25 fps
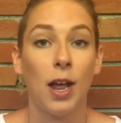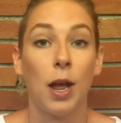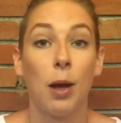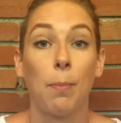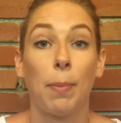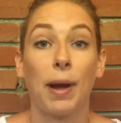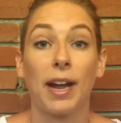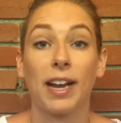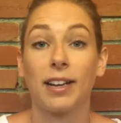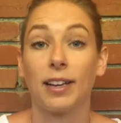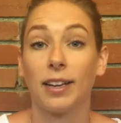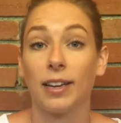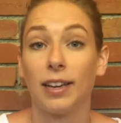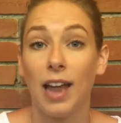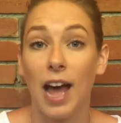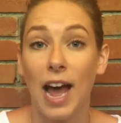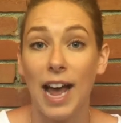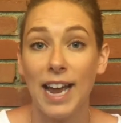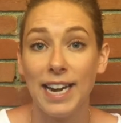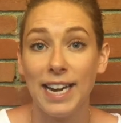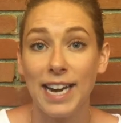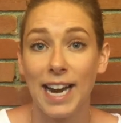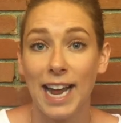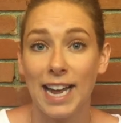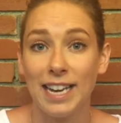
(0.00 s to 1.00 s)
By
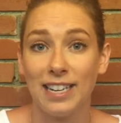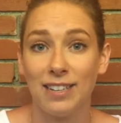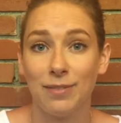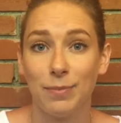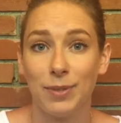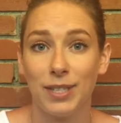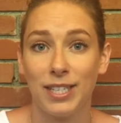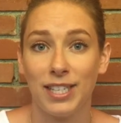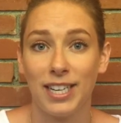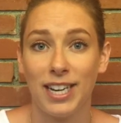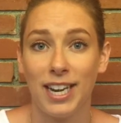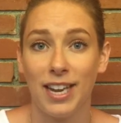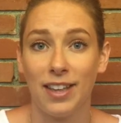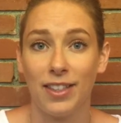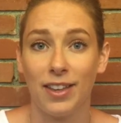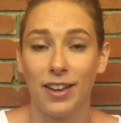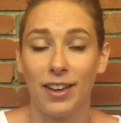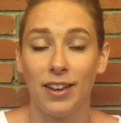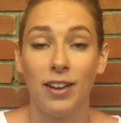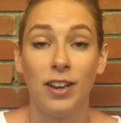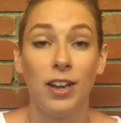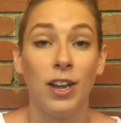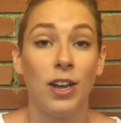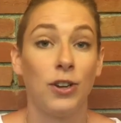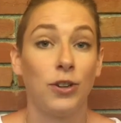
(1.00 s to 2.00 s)
colliding atoms together,
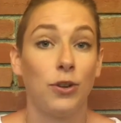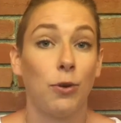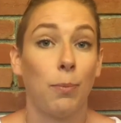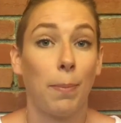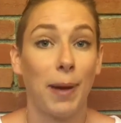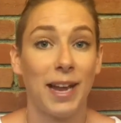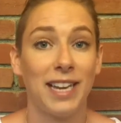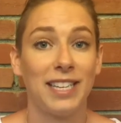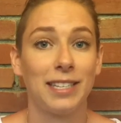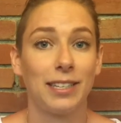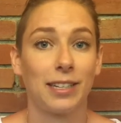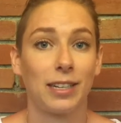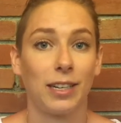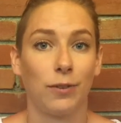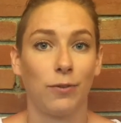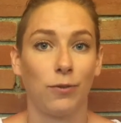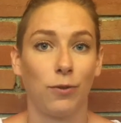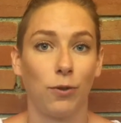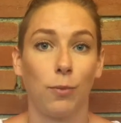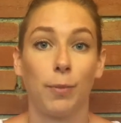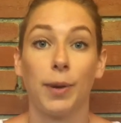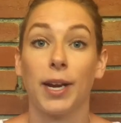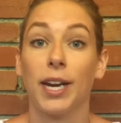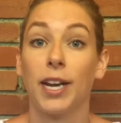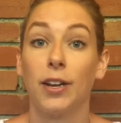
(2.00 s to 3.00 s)
you're basically
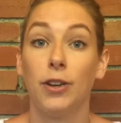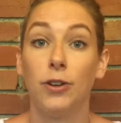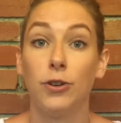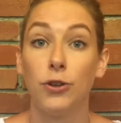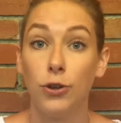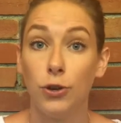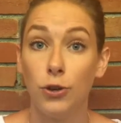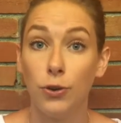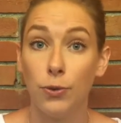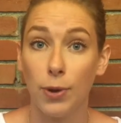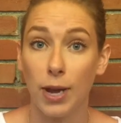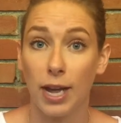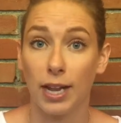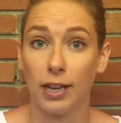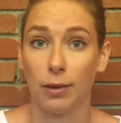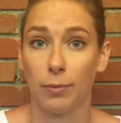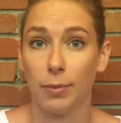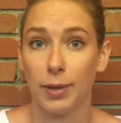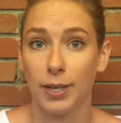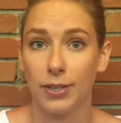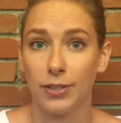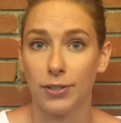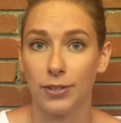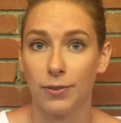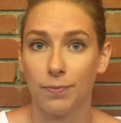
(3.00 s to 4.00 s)
forming a new
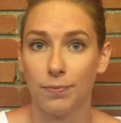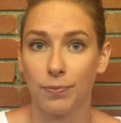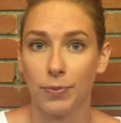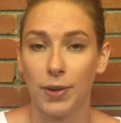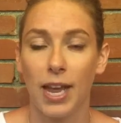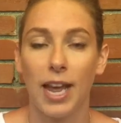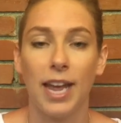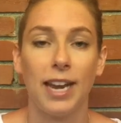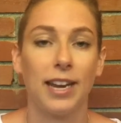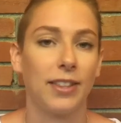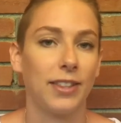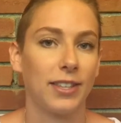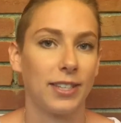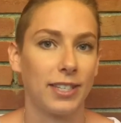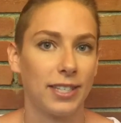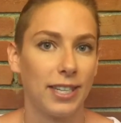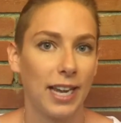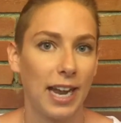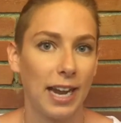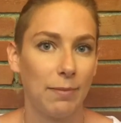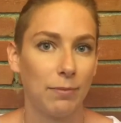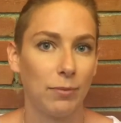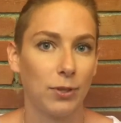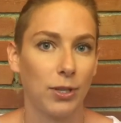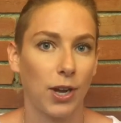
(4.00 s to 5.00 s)
element, and at the
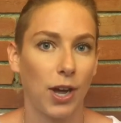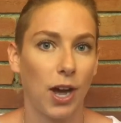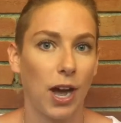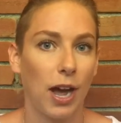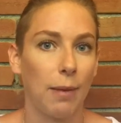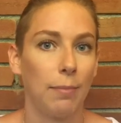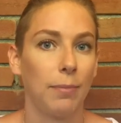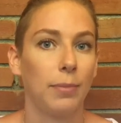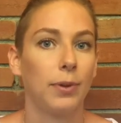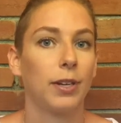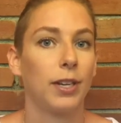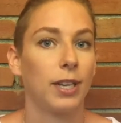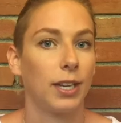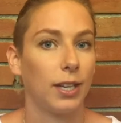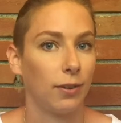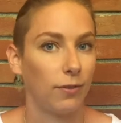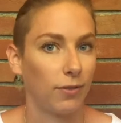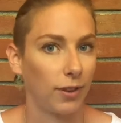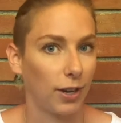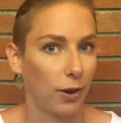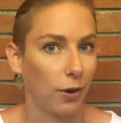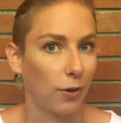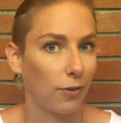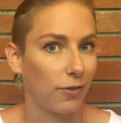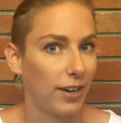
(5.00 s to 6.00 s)
same time
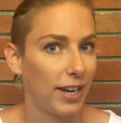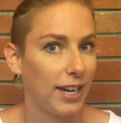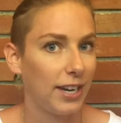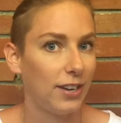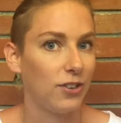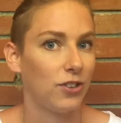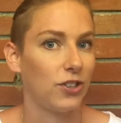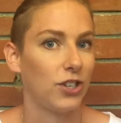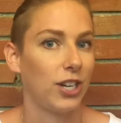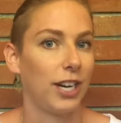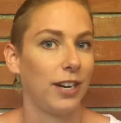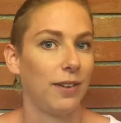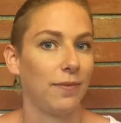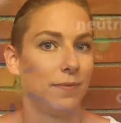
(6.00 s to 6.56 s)
giving off energy.